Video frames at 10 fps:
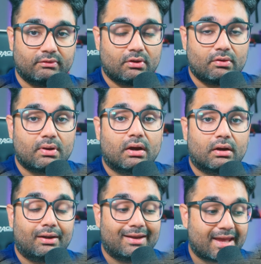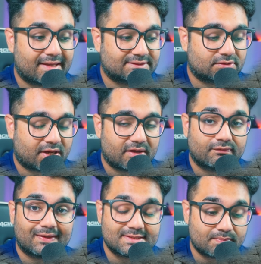we go. Our NAS drive
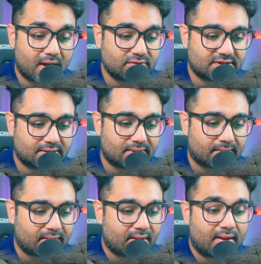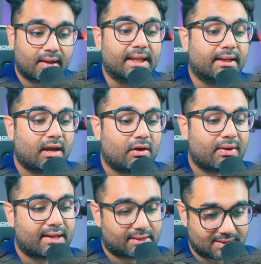is mounted. And now
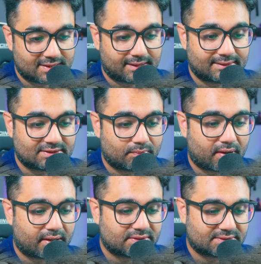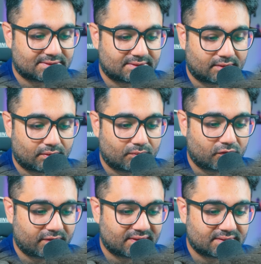I can test by just,
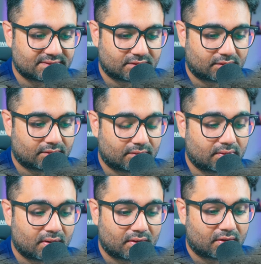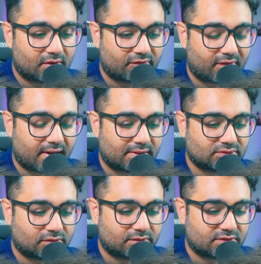moving certain files
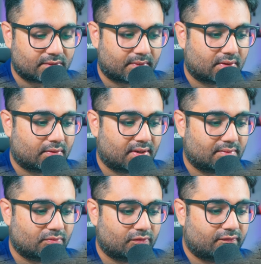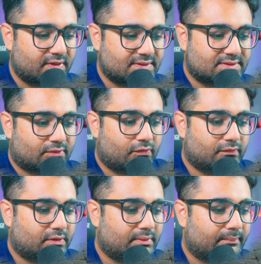over. So I'm going to go ahead and move this
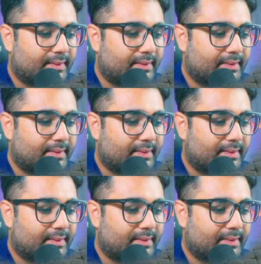over.